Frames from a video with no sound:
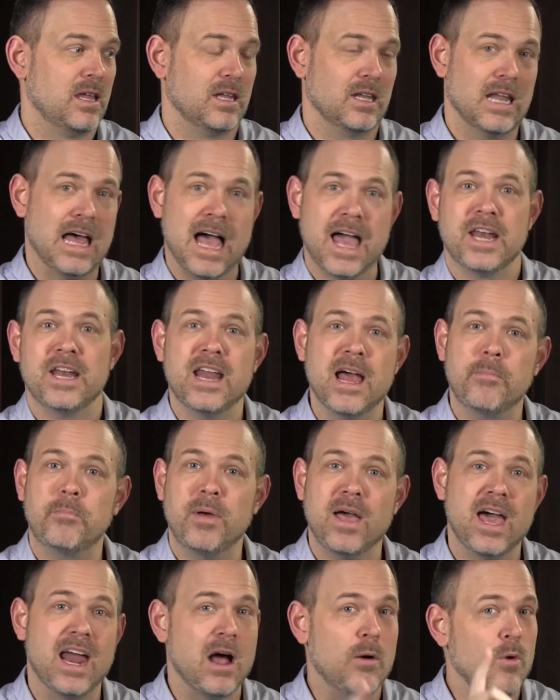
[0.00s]
Lying in that
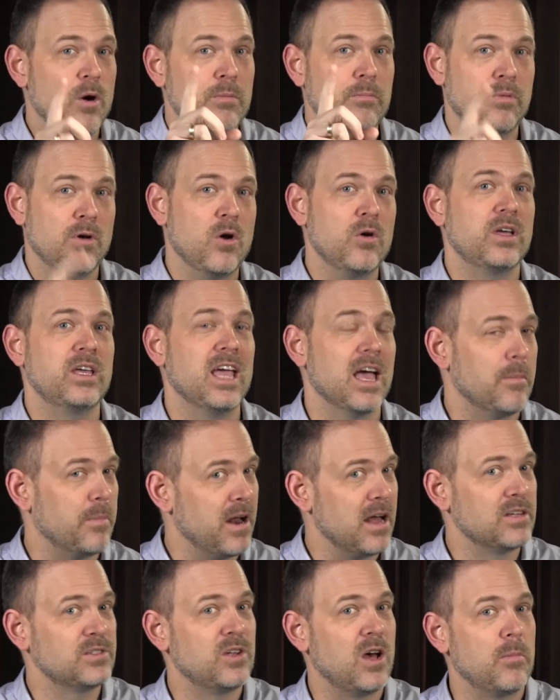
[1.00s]
bed, I wasn't broke yet,
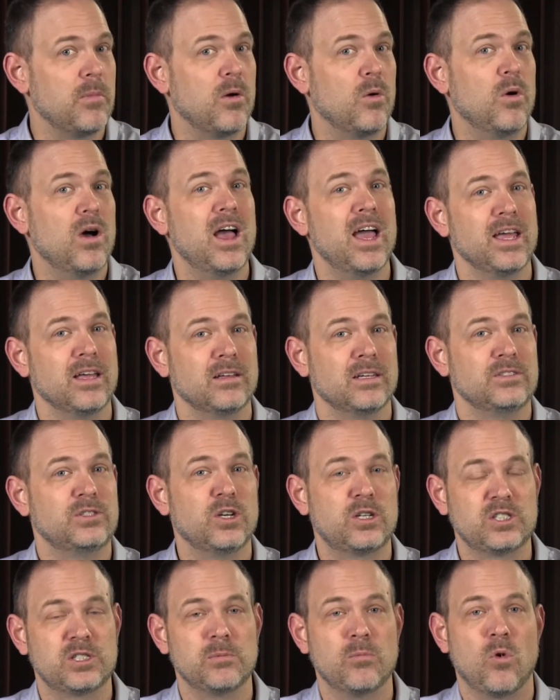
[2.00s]
but I was on my way.
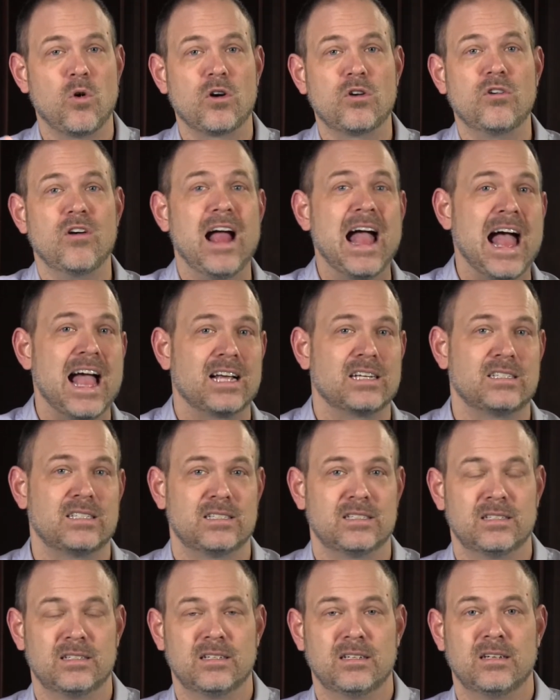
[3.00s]
Took some more
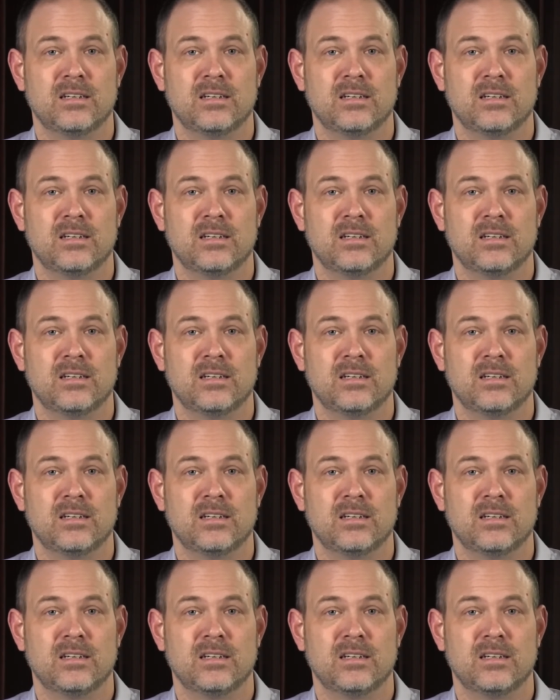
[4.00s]
cracks.